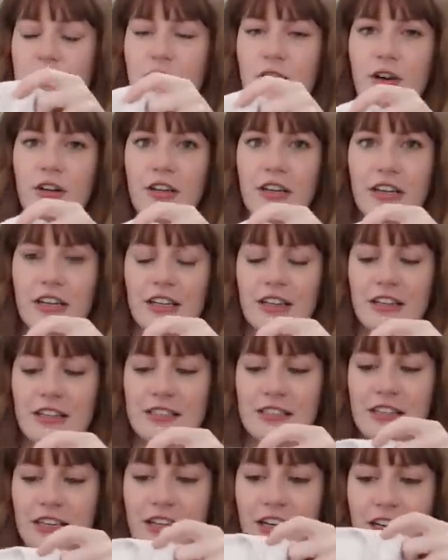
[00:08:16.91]
target
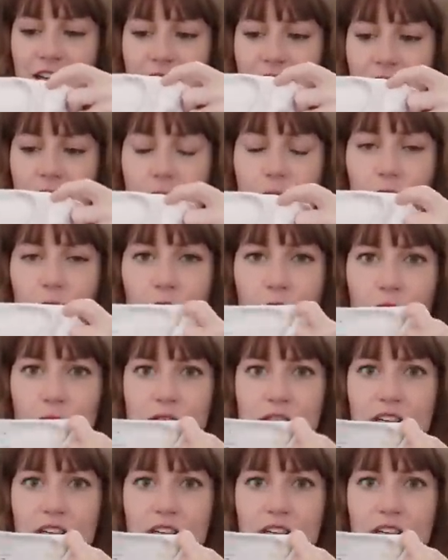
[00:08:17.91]
this like kind of kimono